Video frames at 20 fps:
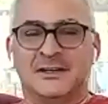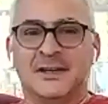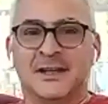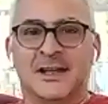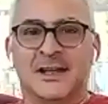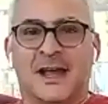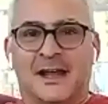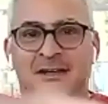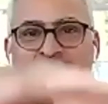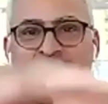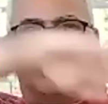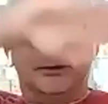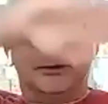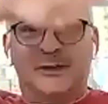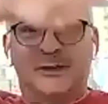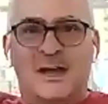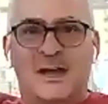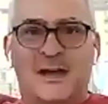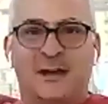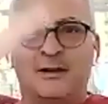And so,
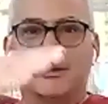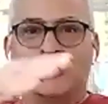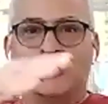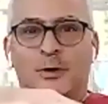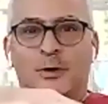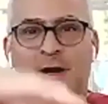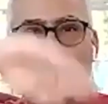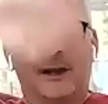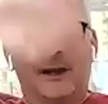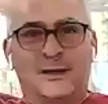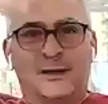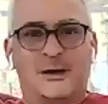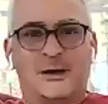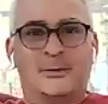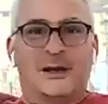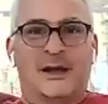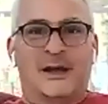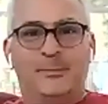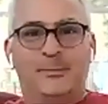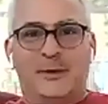yeah, we're not going
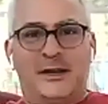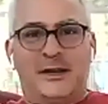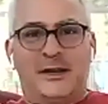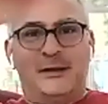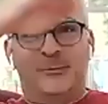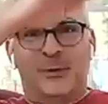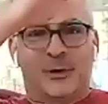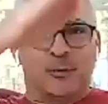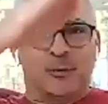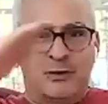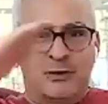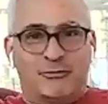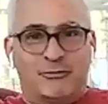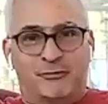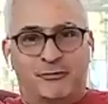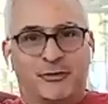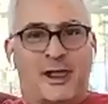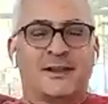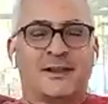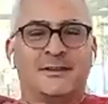up anymore. We've
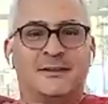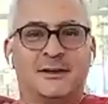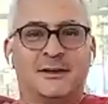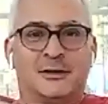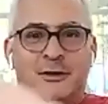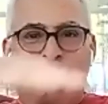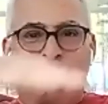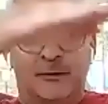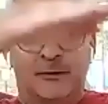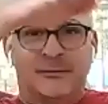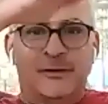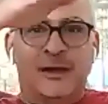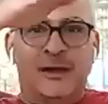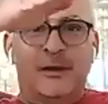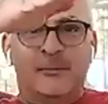flattened the curve.